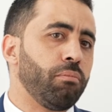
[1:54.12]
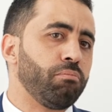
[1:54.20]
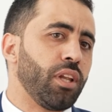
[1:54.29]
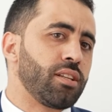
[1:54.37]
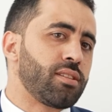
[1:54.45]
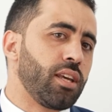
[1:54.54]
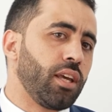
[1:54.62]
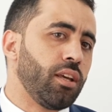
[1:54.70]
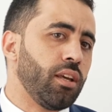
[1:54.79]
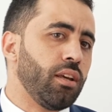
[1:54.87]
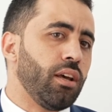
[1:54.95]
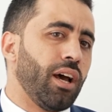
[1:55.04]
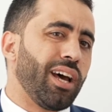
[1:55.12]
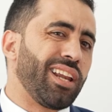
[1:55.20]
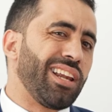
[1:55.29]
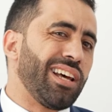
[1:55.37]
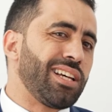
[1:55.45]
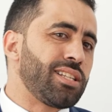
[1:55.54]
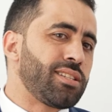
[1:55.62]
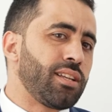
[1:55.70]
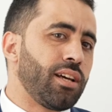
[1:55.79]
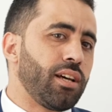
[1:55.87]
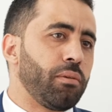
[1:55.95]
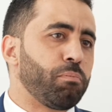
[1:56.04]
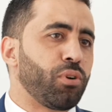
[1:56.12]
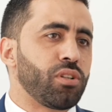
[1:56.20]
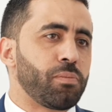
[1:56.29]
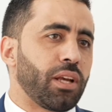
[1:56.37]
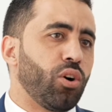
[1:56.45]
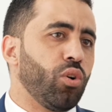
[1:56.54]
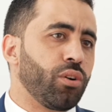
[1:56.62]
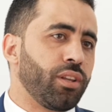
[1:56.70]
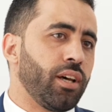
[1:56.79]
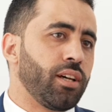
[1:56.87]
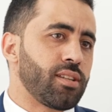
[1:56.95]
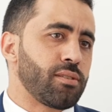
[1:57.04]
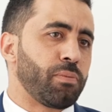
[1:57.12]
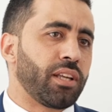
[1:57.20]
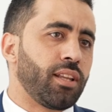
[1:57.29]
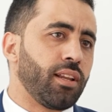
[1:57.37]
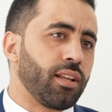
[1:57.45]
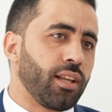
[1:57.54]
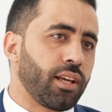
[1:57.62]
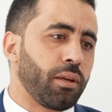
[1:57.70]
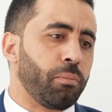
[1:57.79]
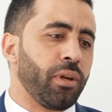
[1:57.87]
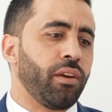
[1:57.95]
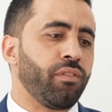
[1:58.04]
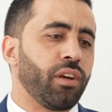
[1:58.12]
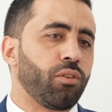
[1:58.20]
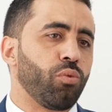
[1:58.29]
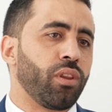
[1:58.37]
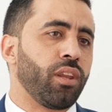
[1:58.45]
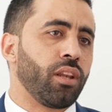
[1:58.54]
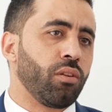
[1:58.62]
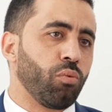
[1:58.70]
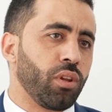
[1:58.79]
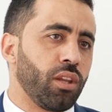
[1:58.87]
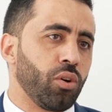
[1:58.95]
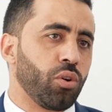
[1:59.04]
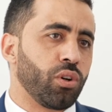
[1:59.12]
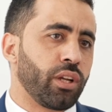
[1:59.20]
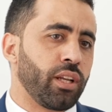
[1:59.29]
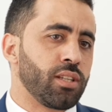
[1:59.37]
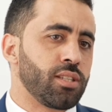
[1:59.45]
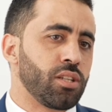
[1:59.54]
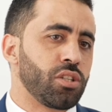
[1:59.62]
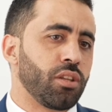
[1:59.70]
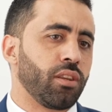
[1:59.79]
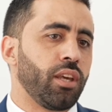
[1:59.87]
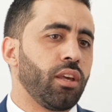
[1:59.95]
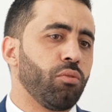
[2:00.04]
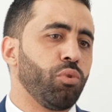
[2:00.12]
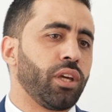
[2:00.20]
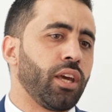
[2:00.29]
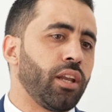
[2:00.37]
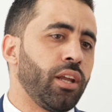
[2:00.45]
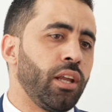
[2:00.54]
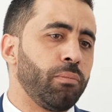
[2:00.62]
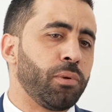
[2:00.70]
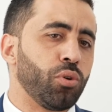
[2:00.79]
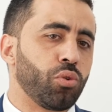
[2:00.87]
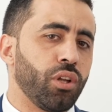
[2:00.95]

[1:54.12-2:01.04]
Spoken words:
let's say, analyze the prospect or the suspected attacker behavior within your organization. We can help you to